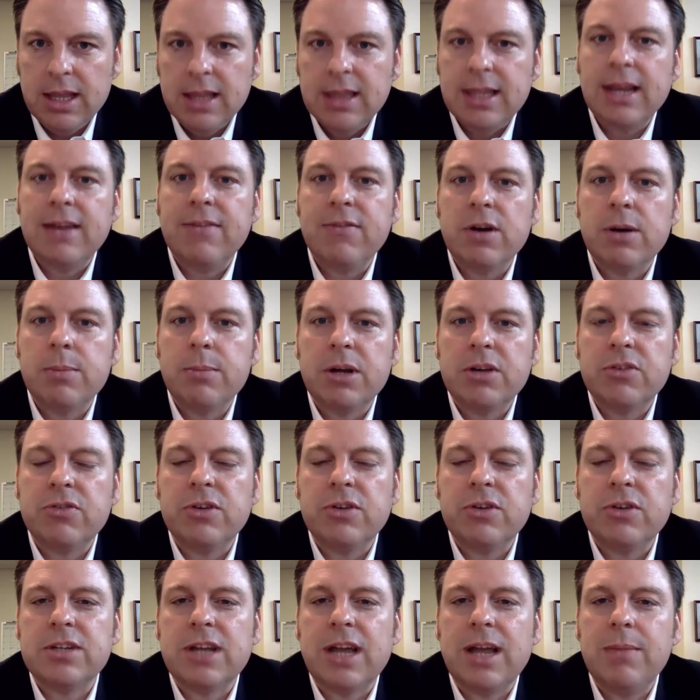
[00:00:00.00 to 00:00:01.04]
Thank you very much for
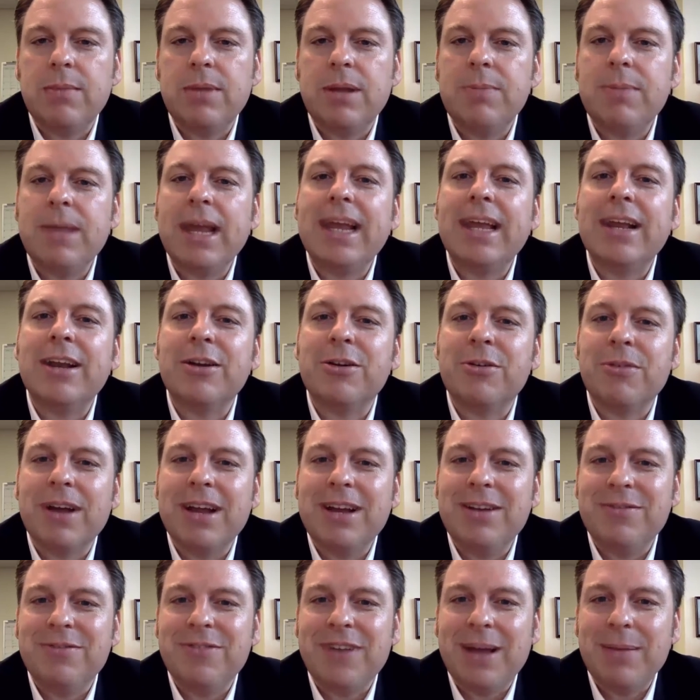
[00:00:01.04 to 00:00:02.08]
your time, and make it a
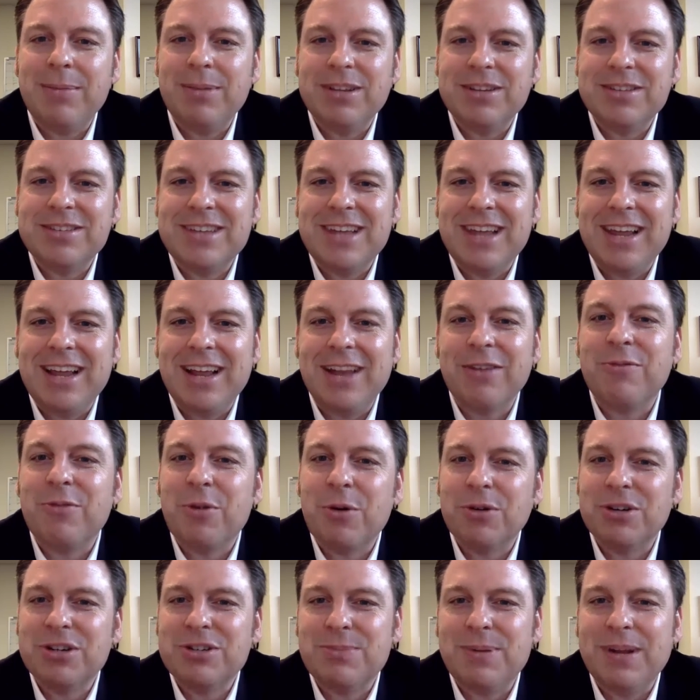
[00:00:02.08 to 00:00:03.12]
great and fabulous day. I look
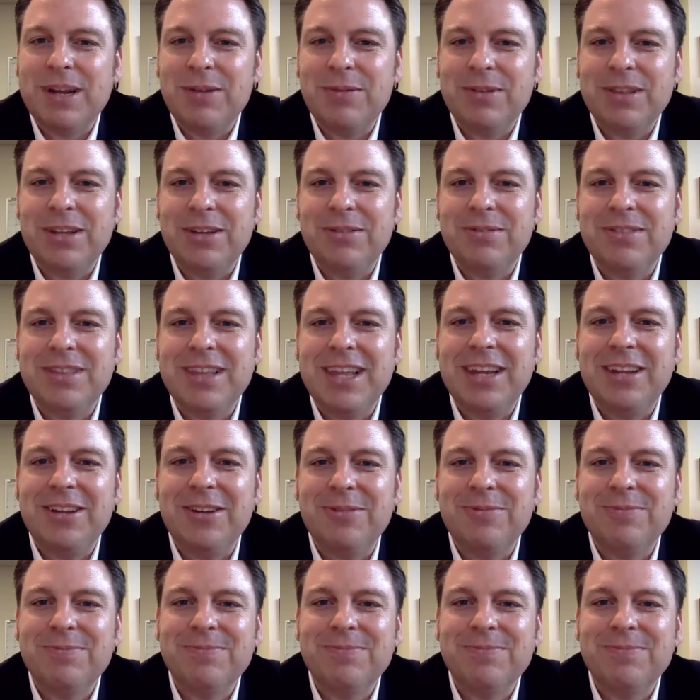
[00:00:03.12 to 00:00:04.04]
forward to speaking with you. Thank you.